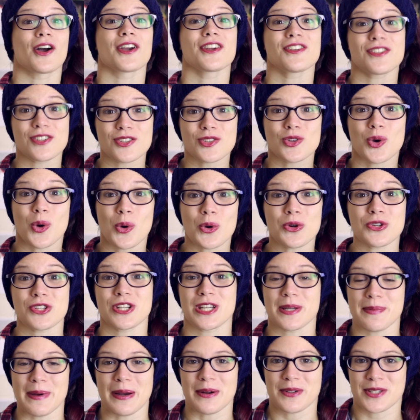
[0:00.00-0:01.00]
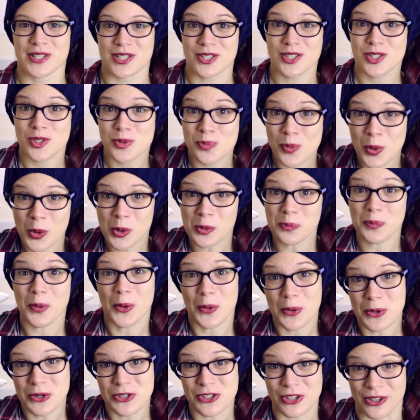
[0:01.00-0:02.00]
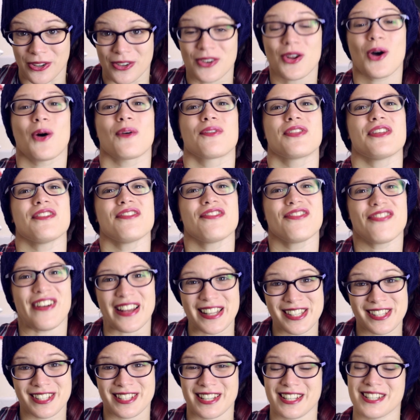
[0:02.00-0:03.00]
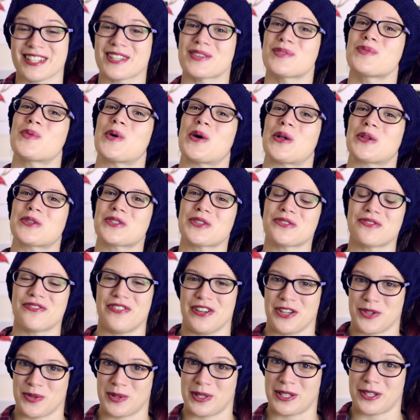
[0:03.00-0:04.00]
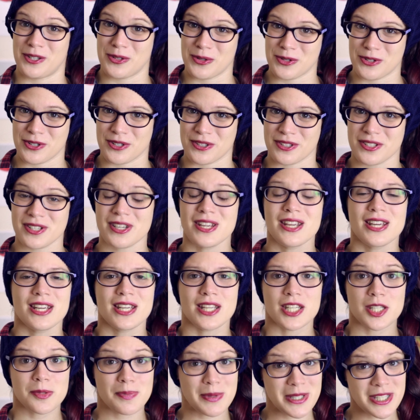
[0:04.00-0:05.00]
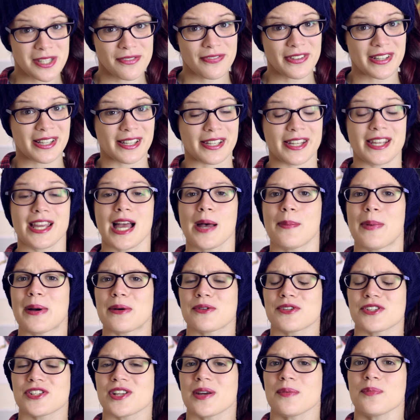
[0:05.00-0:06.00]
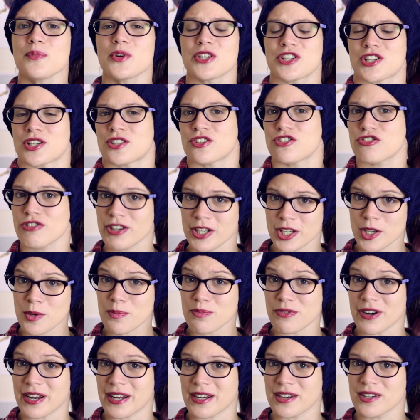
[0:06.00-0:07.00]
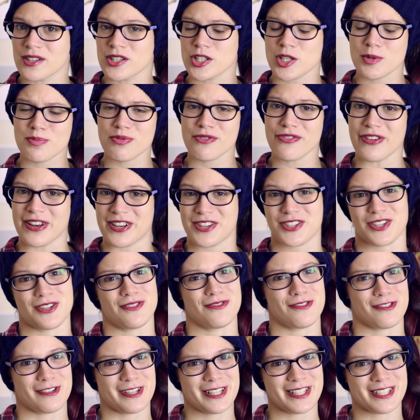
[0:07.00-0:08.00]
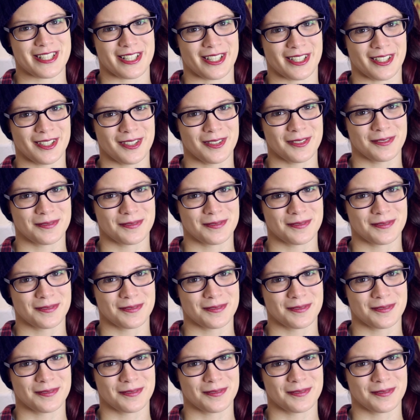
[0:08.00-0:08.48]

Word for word: are going to talk to you about a small portion of the fascinating world of visual illusions, specifically about some which can trick your brain to prevent overeating.